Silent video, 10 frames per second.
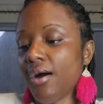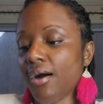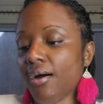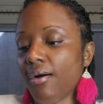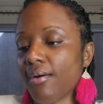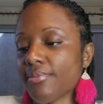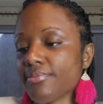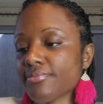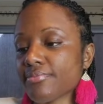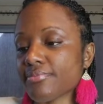
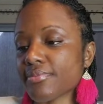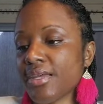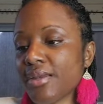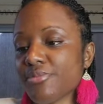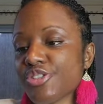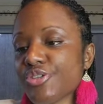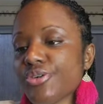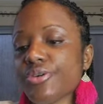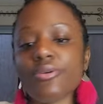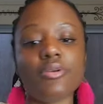Um, and I'm
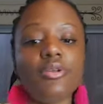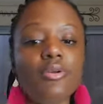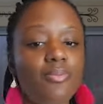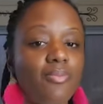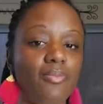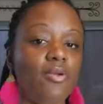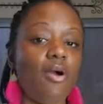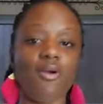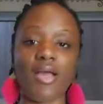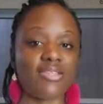sure you you
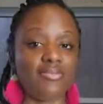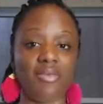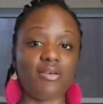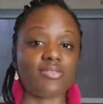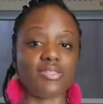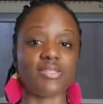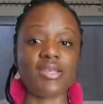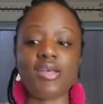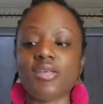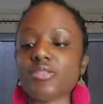all got some mountains.
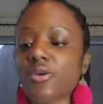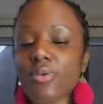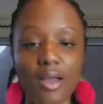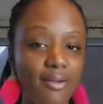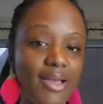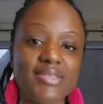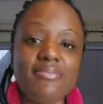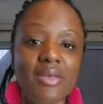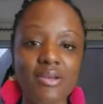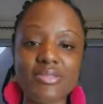So we all got
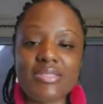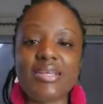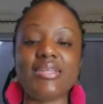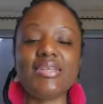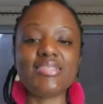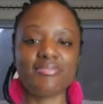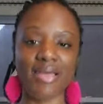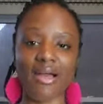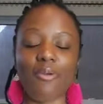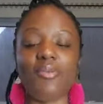some mountains that need to
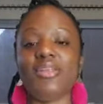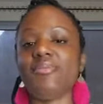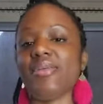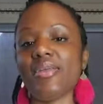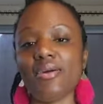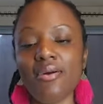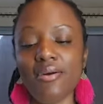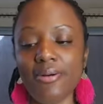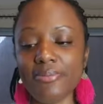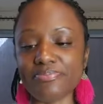bow. We need to be
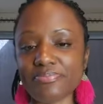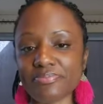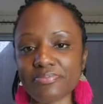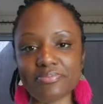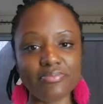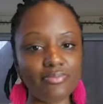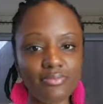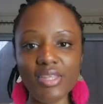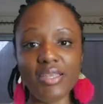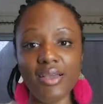um,
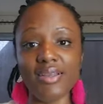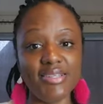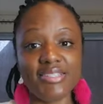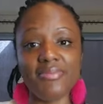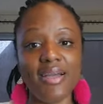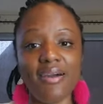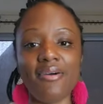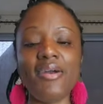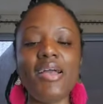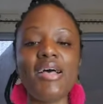yeah, that needs a
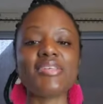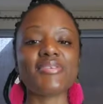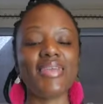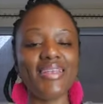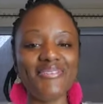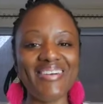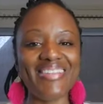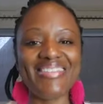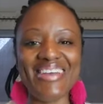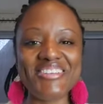bow. So
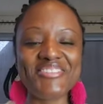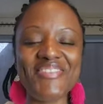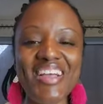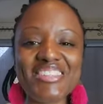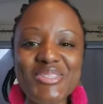anyway, that is Fat